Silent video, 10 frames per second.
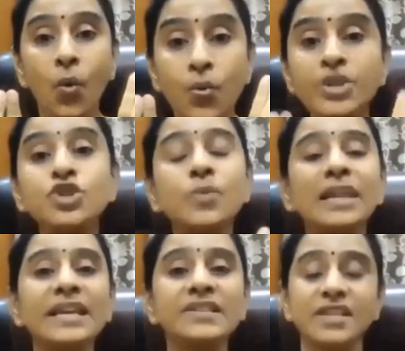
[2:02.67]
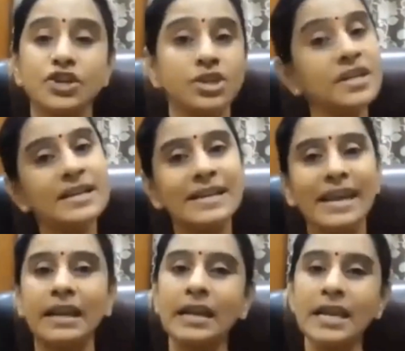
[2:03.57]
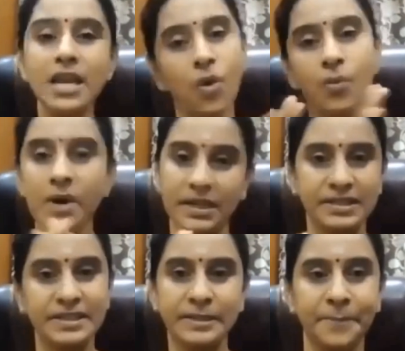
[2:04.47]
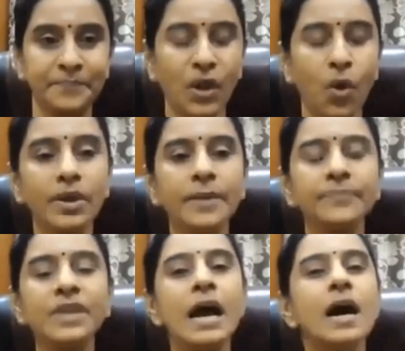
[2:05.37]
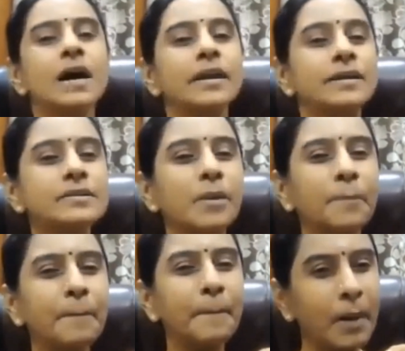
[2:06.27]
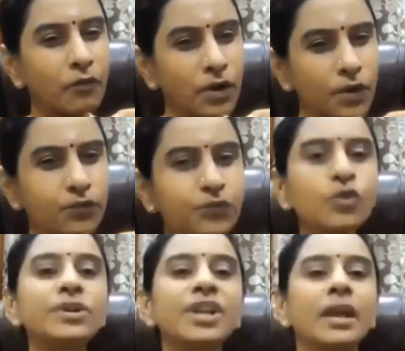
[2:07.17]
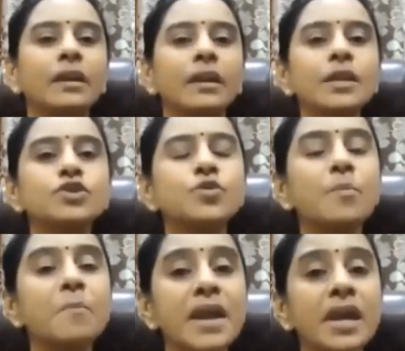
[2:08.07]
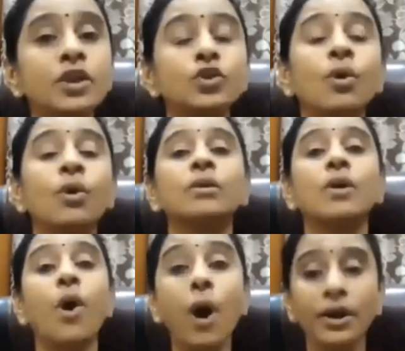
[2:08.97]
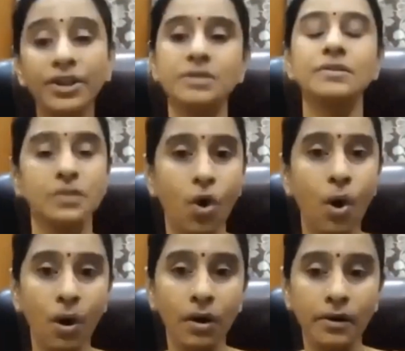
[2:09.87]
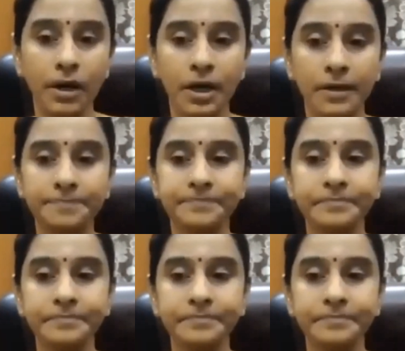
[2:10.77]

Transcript: visualization technique works. Okay. It is a powerful technique to make your audience or